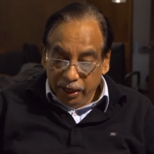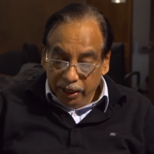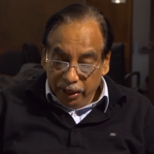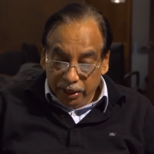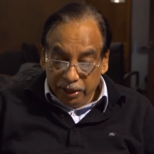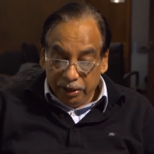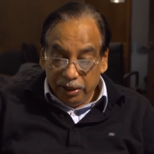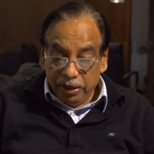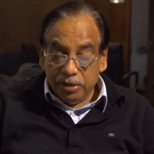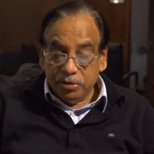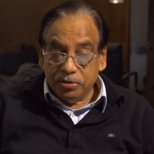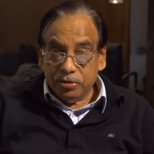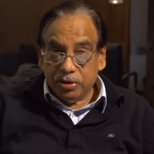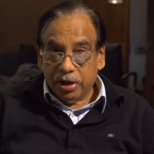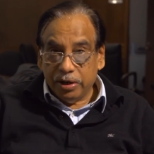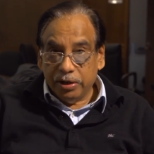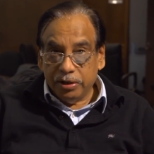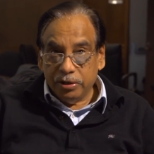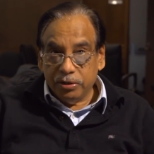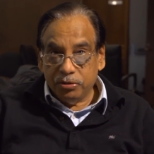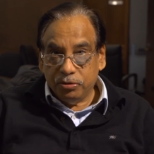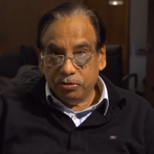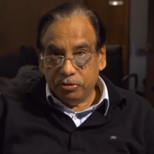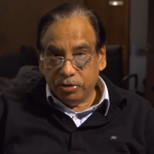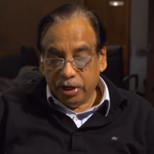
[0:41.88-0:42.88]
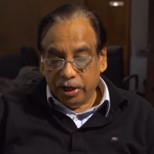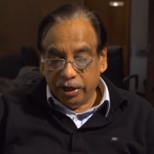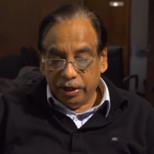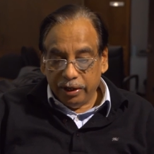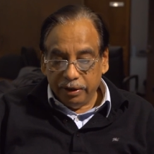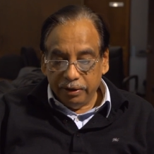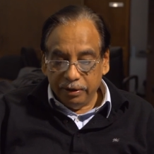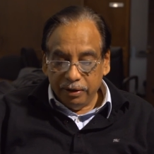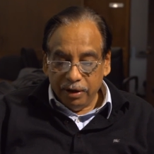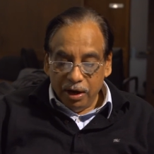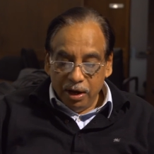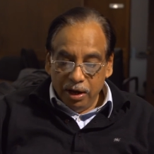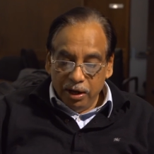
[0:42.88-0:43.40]
India Studies
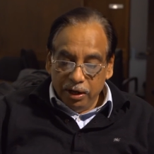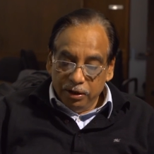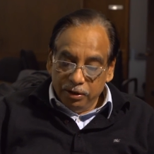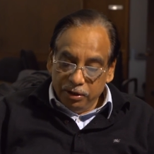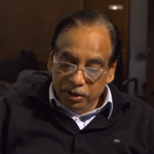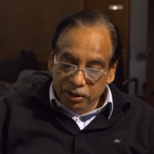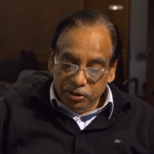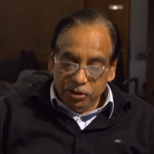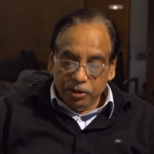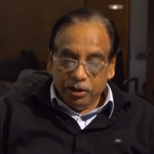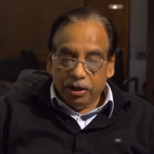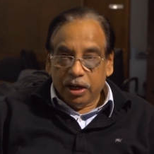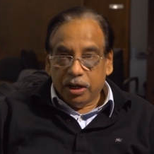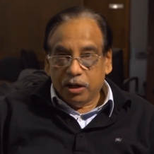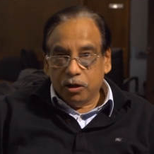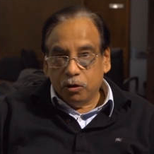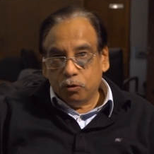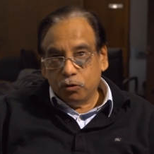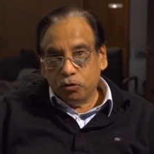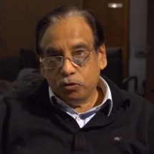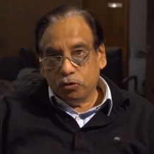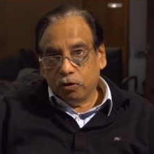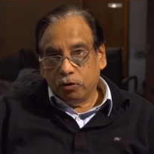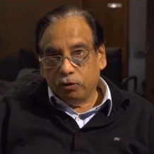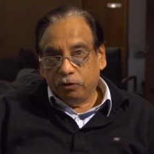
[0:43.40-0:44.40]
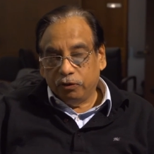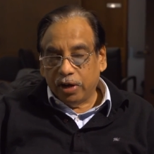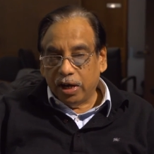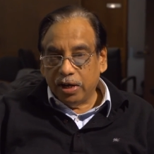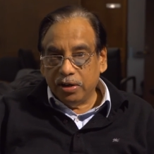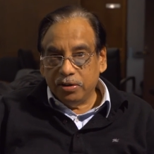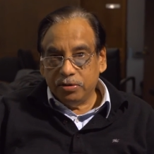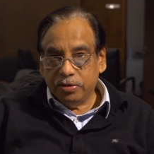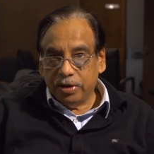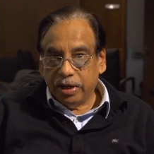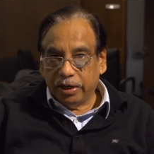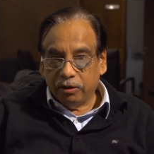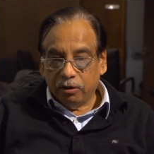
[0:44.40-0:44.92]
Chair, teaching a course on
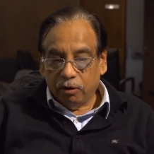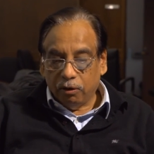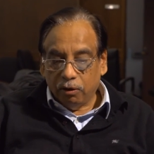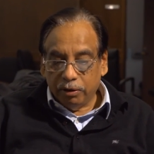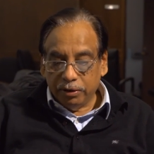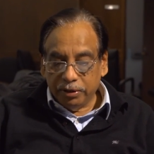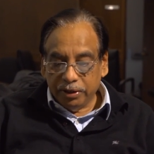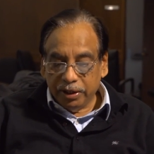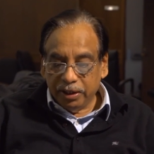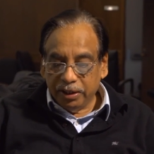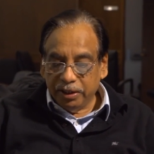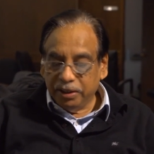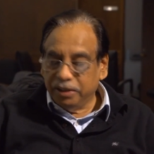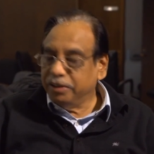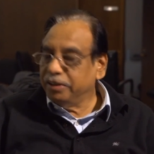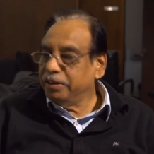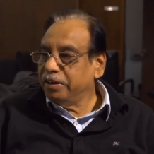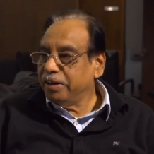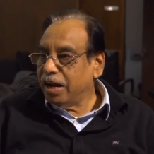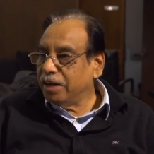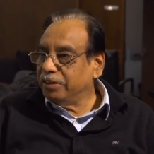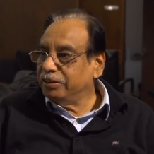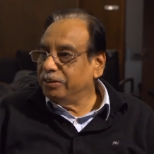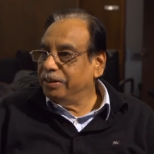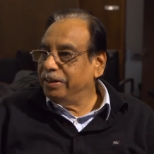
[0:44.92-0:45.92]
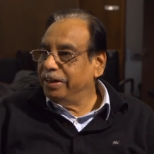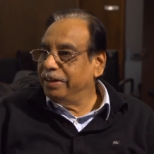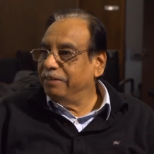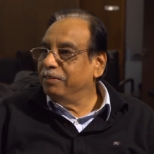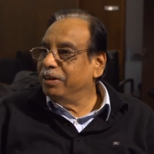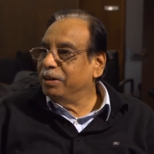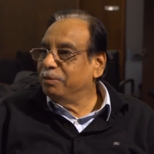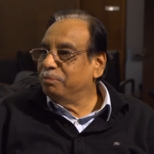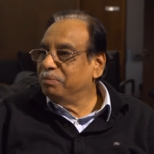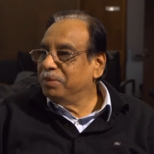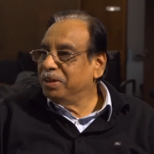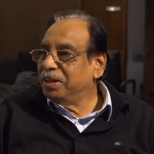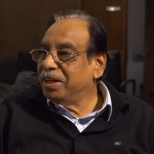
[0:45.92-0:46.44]
science, technology, and international
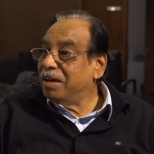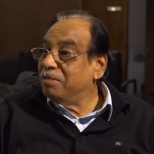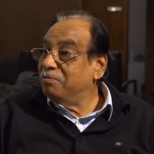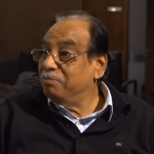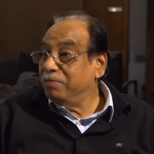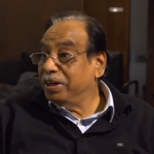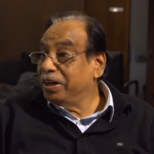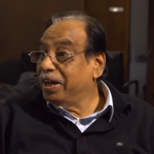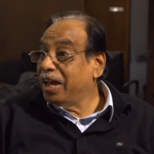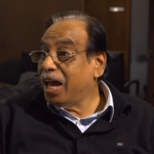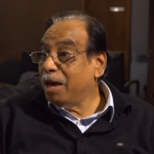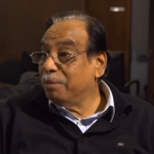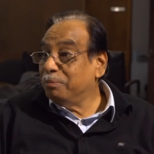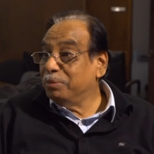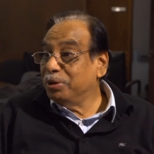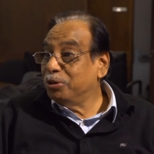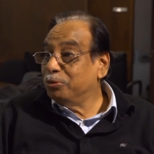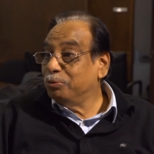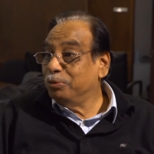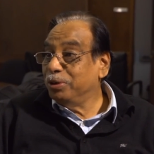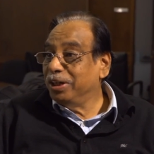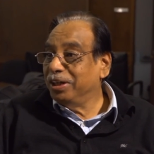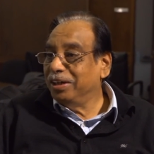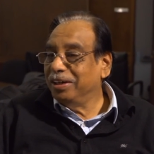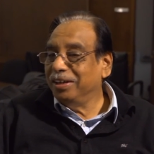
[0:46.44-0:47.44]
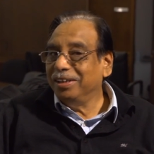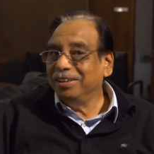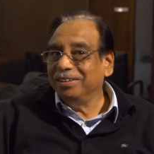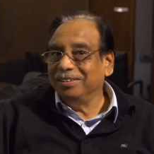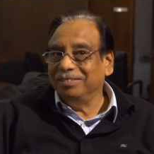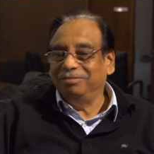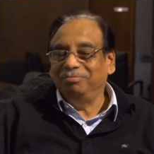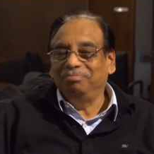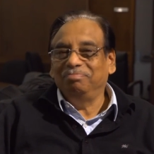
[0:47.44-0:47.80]
development. I'm very happy to be here.